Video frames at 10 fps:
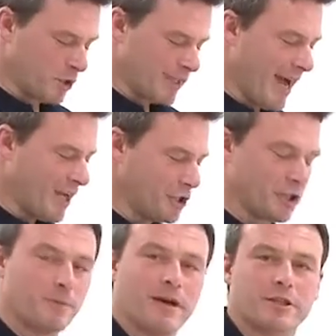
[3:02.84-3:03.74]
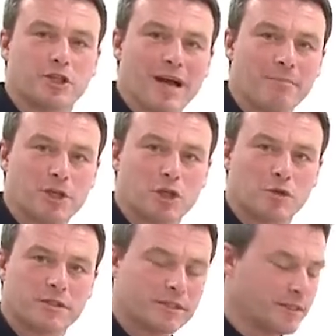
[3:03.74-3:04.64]
far, the assemblage is
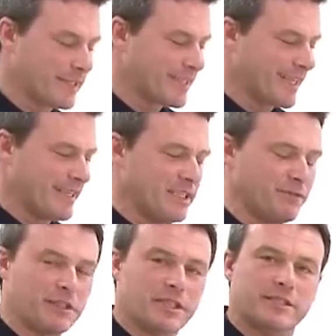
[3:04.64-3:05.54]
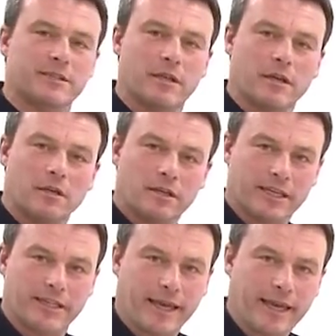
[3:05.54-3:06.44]
closed. Everything
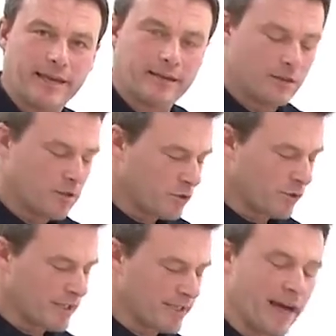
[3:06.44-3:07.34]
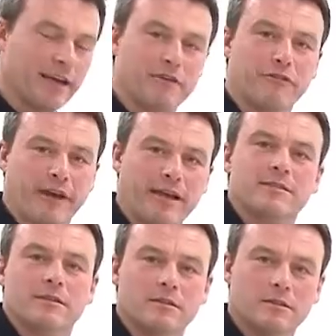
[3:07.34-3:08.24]
is now rotated so that
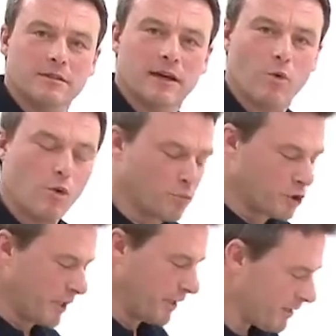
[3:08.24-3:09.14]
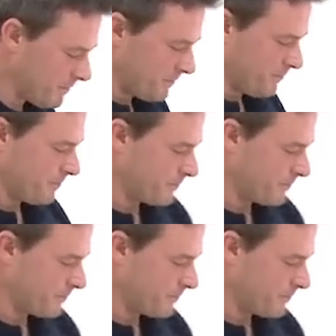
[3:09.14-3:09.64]
later the router will be positioned